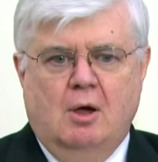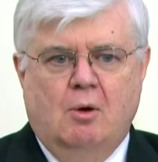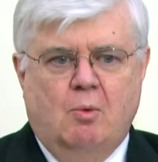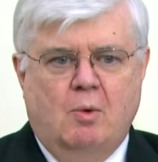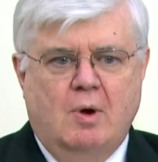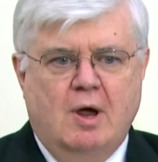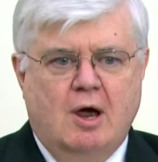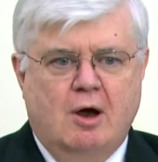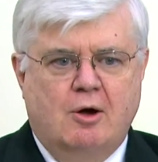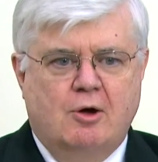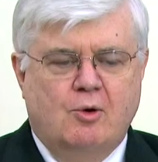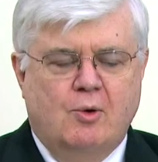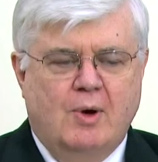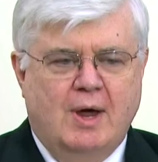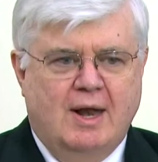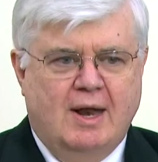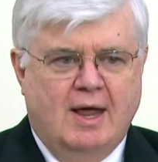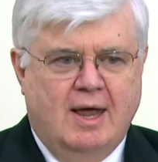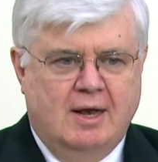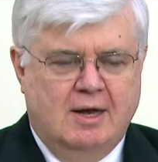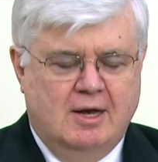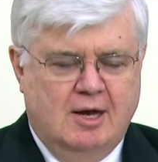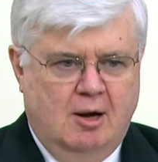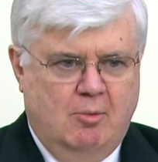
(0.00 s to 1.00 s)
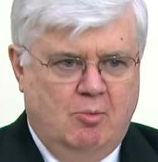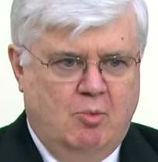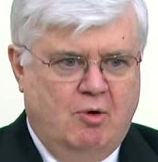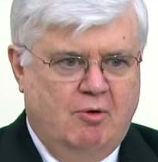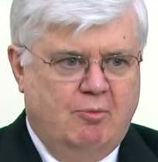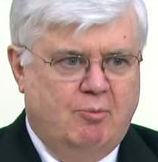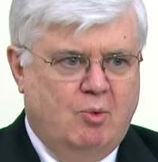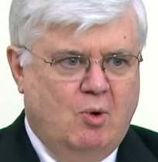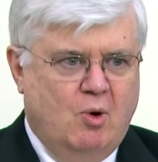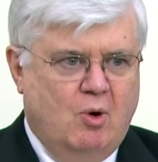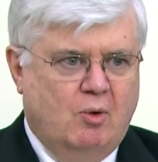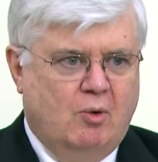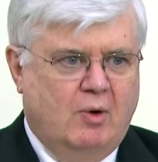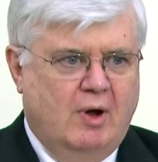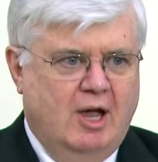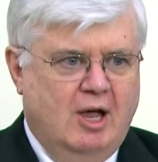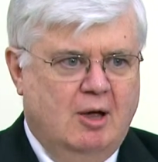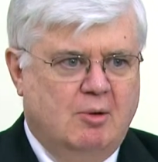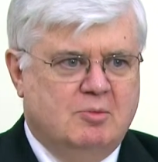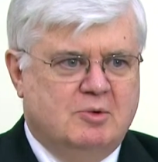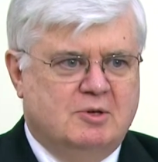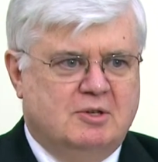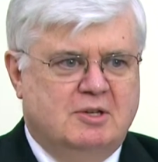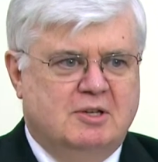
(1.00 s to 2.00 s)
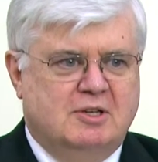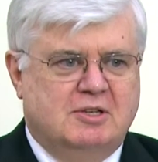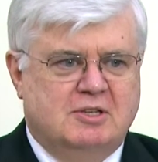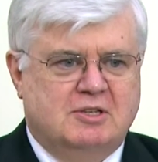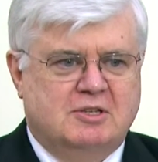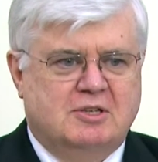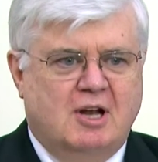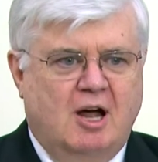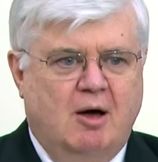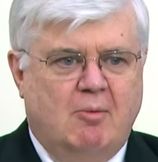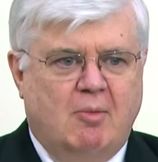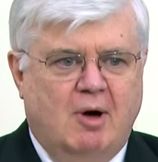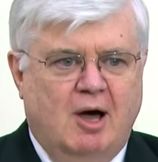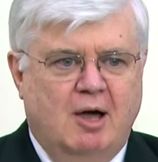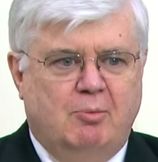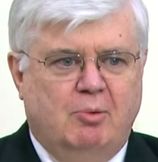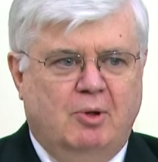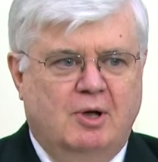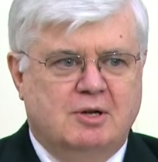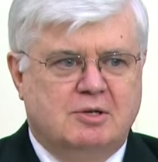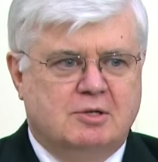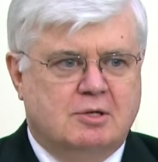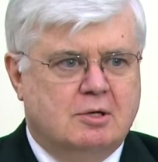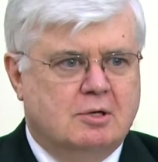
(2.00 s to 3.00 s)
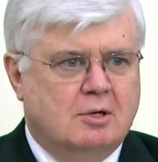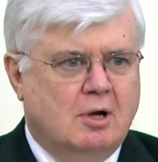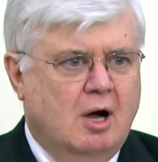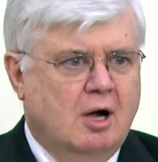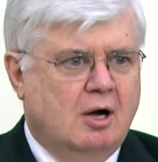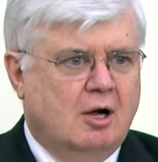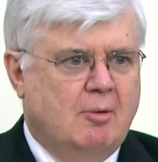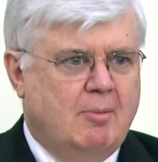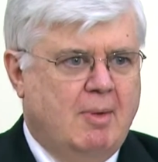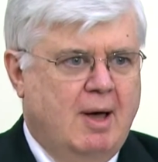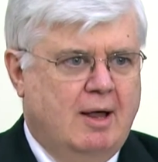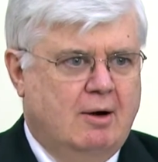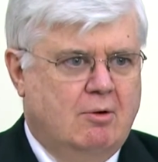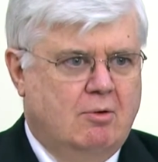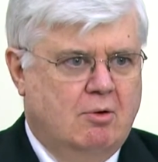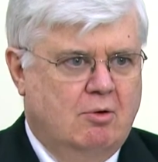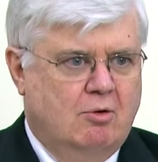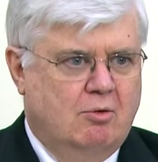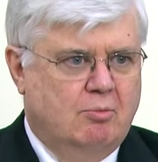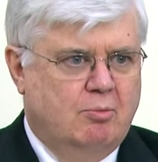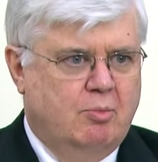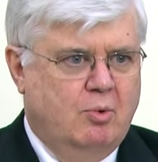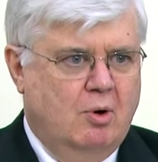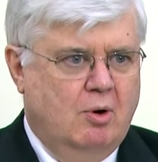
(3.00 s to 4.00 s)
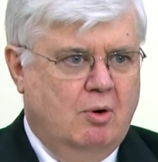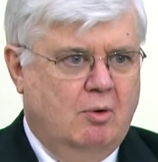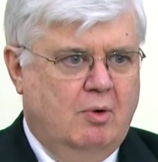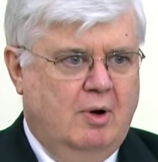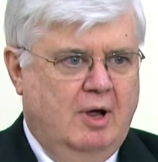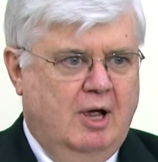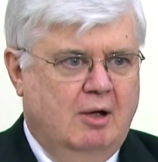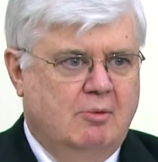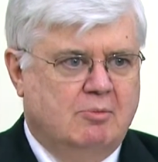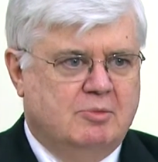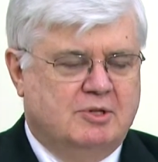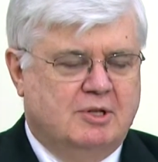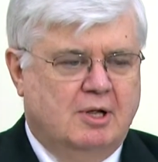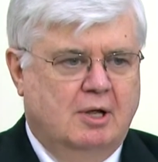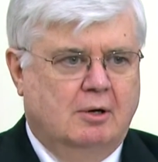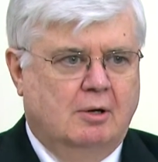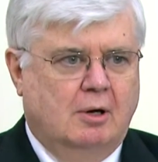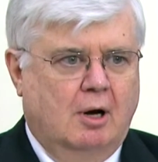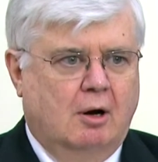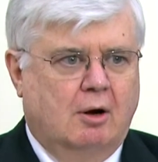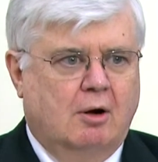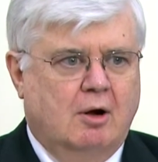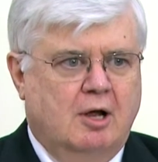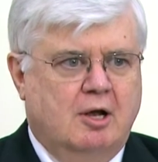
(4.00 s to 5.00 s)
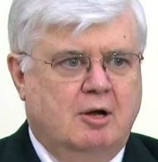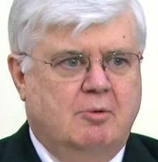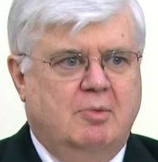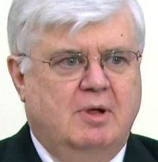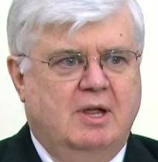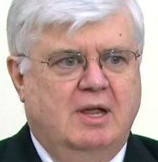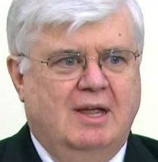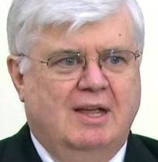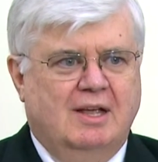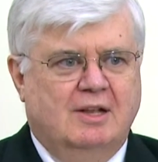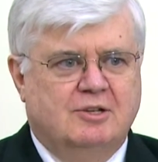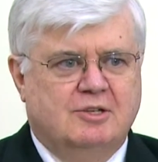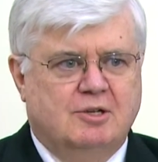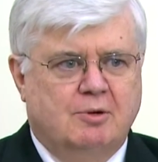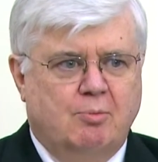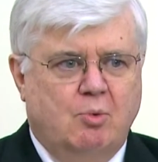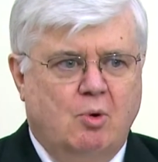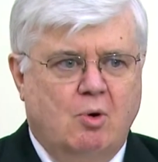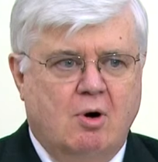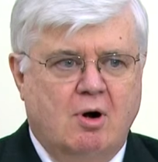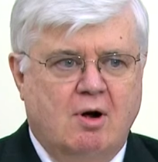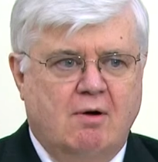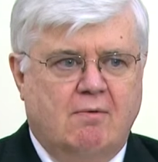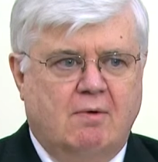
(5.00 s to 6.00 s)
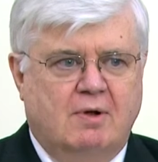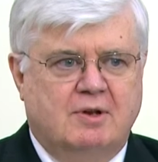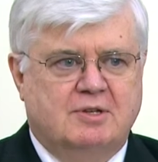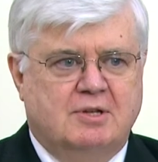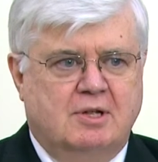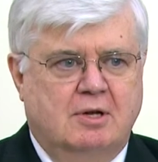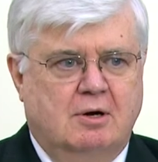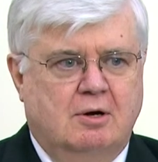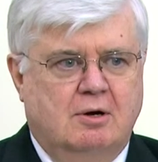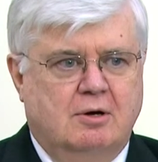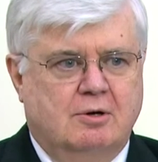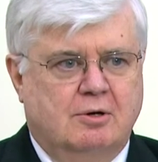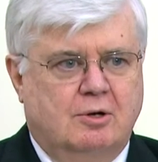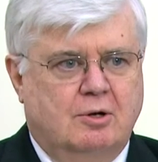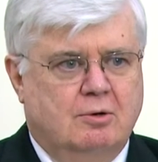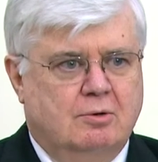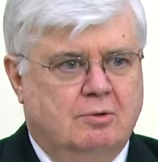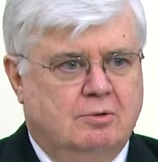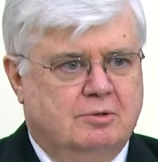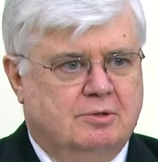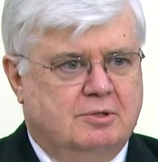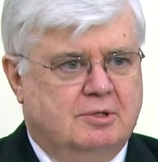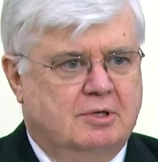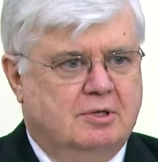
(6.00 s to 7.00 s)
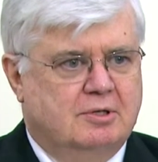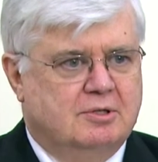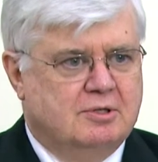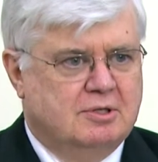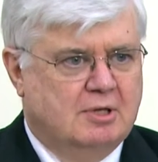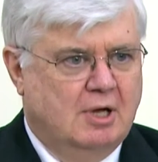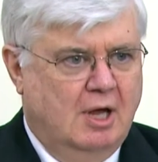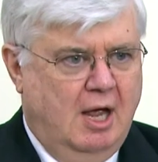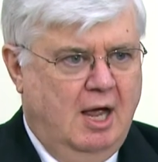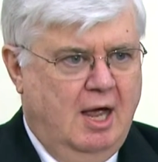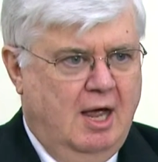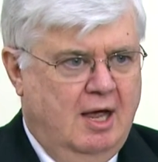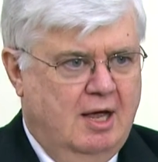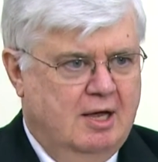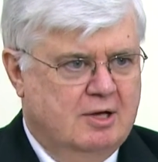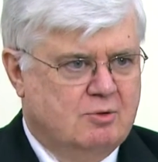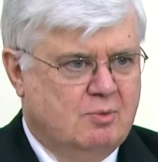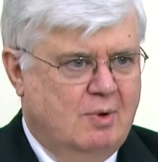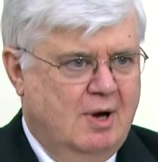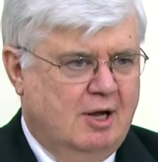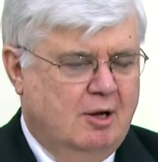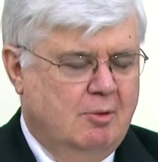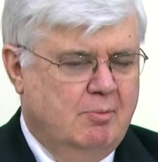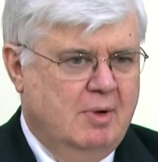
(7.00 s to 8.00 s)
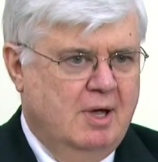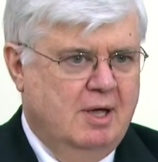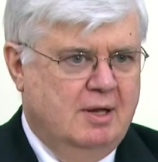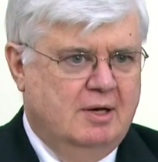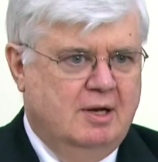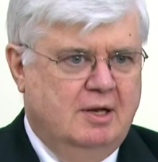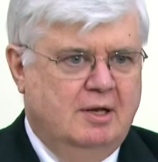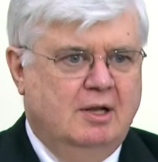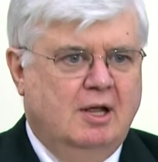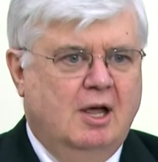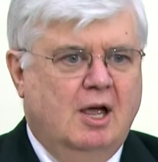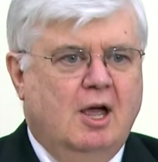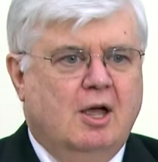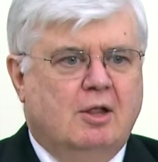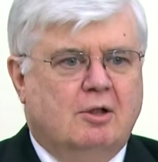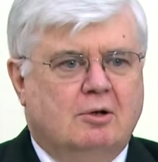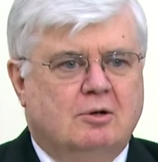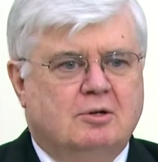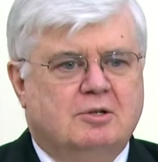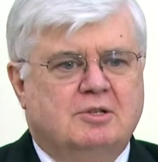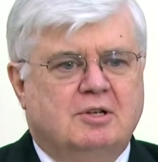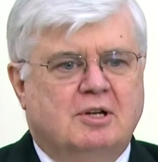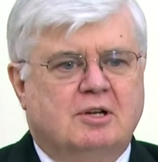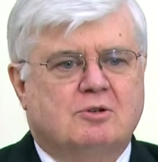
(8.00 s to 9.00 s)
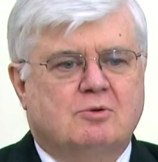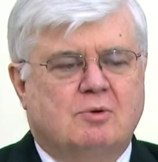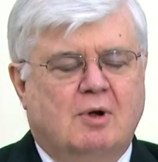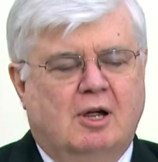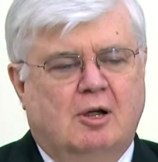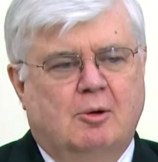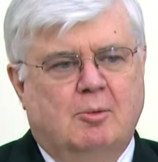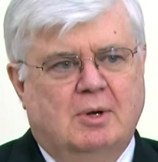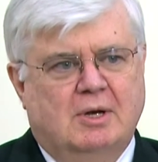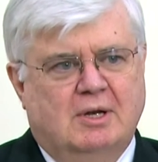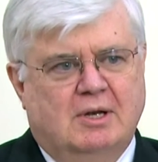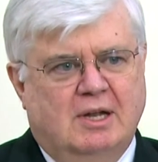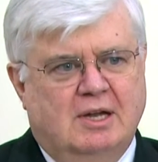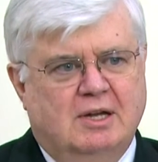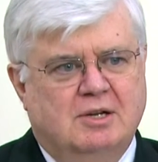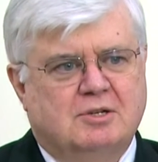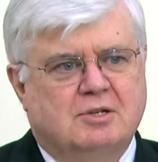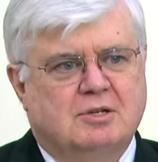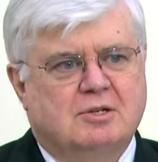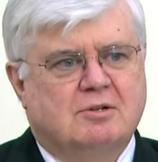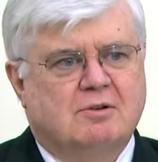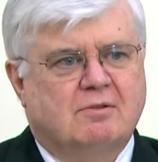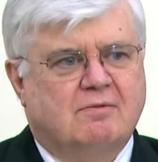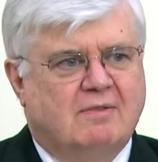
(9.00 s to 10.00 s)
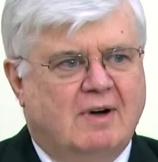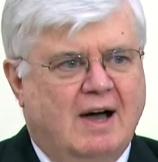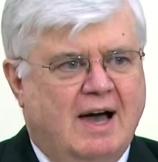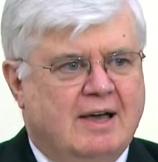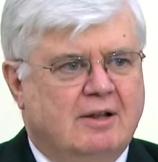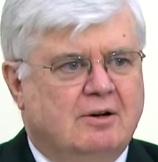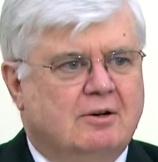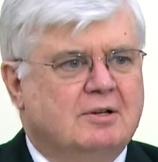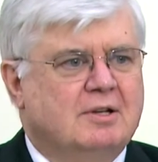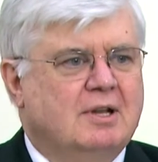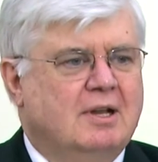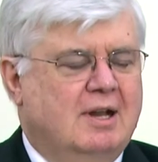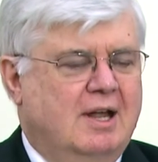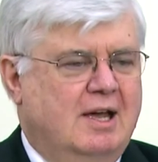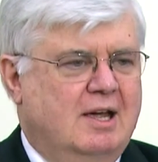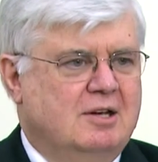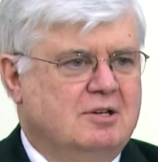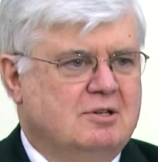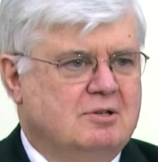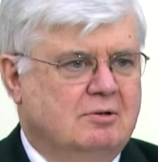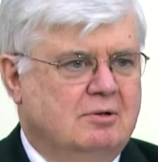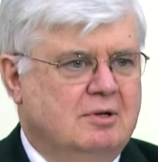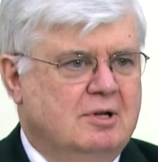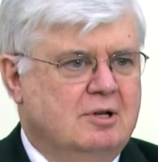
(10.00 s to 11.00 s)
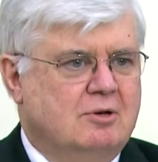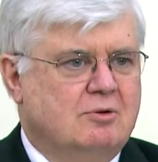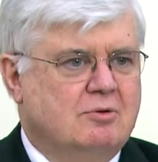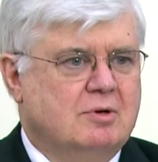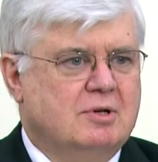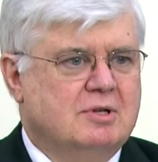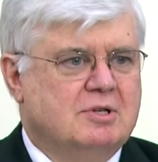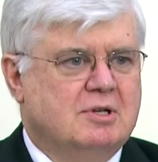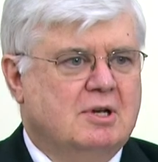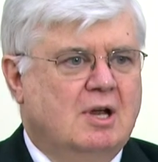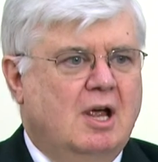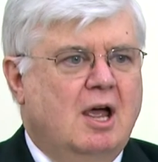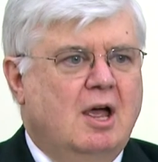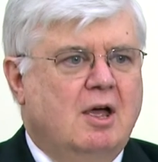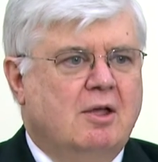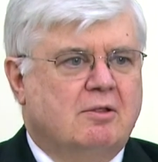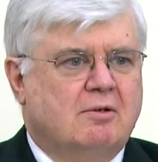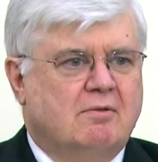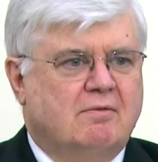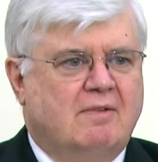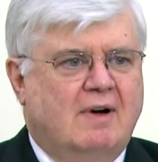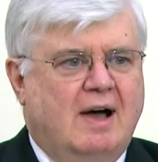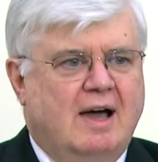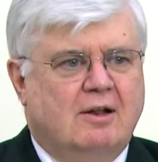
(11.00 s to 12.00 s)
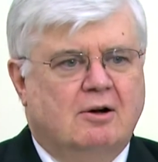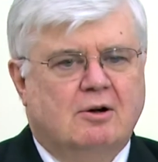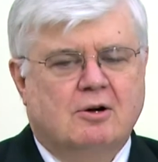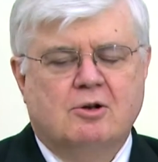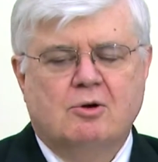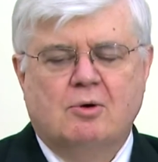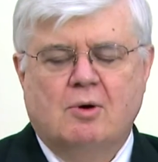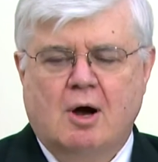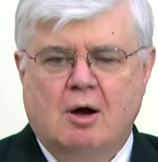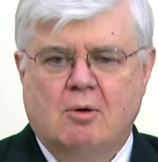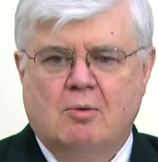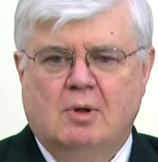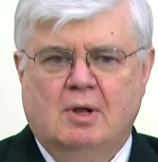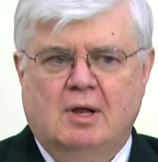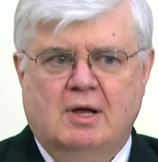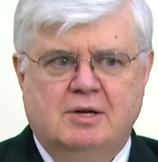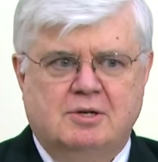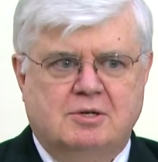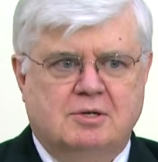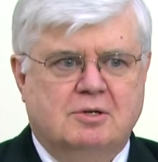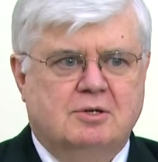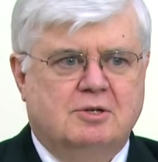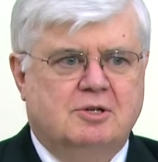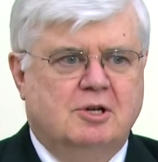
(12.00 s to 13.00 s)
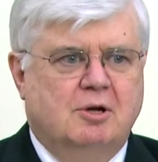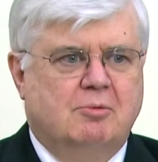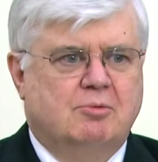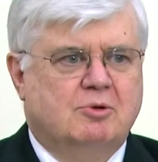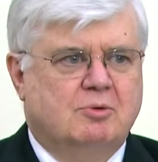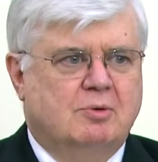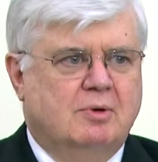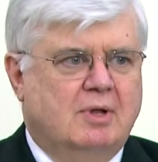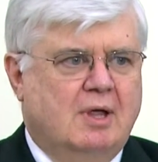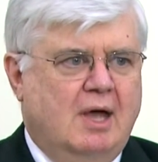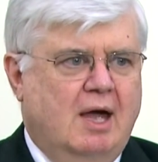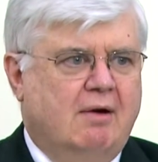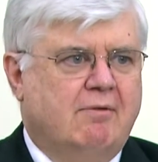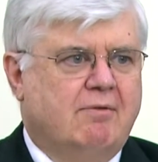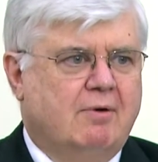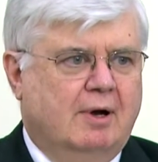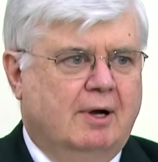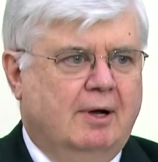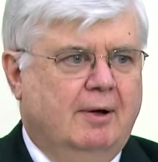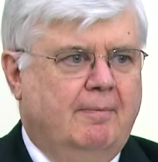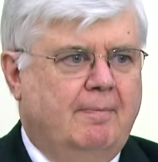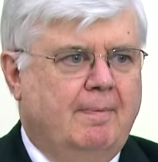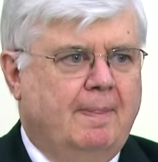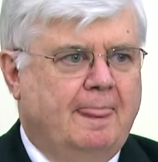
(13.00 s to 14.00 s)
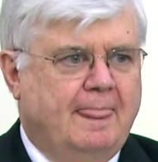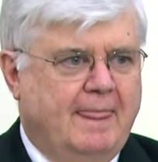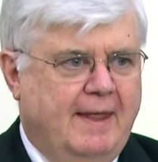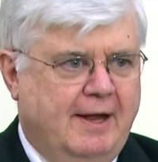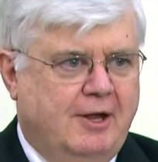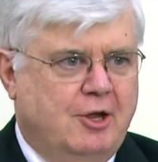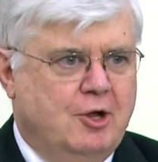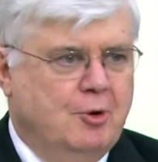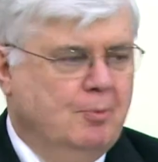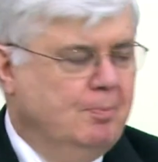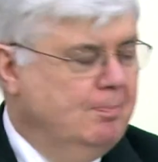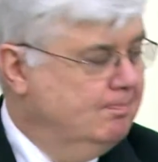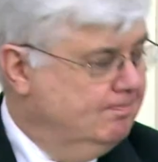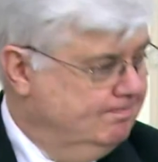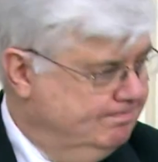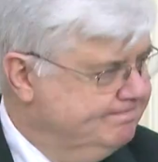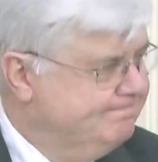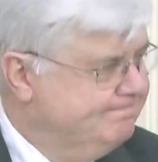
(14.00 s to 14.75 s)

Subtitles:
We are doing a number of programs, and this is not my place to talk about our own programs, that are going to be in support of what Senator Coons has recommended. Those six recommendations are vital to national interest. They're vital to our relationships with Africa. Thank you.